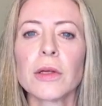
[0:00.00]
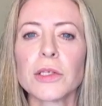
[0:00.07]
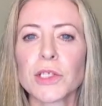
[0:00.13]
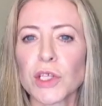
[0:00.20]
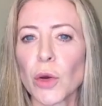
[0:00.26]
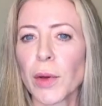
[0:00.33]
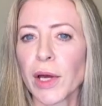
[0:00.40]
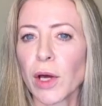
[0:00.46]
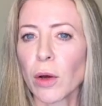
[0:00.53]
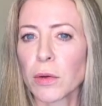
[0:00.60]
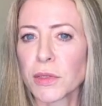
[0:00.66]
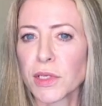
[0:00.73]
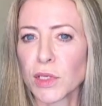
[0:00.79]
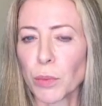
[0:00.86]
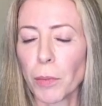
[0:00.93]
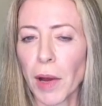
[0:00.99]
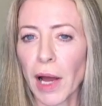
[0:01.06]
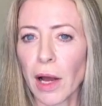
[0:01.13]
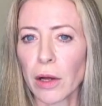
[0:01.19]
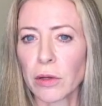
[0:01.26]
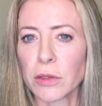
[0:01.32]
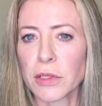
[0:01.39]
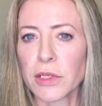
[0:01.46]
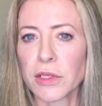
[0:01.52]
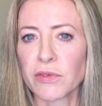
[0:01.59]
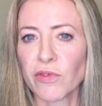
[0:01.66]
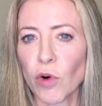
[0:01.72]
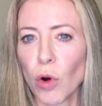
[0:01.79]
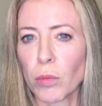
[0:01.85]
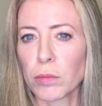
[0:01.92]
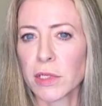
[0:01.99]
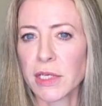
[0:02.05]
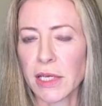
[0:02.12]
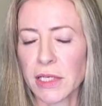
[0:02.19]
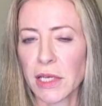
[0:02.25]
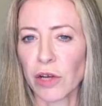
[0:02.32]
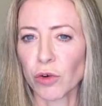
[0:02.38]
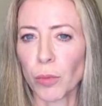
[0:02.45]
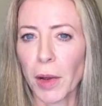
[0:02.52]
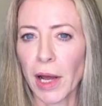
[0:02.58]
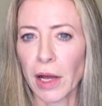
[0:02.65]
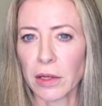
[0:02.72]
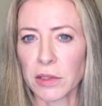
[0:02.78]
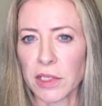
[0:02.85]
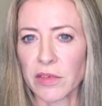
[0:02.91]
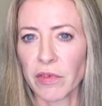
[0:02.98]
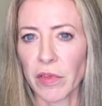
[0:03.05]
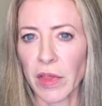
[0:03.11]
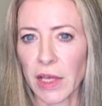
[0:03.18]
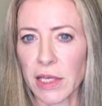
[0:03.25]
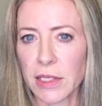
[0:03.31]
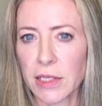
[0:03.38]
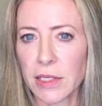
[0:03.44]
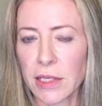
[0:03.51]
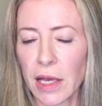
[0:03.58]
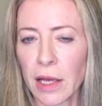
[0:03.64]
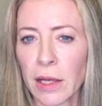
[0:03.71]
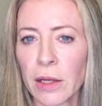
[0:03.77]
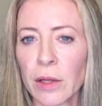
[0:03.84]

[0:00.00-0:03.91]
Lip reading: So it costs about from £600 for this.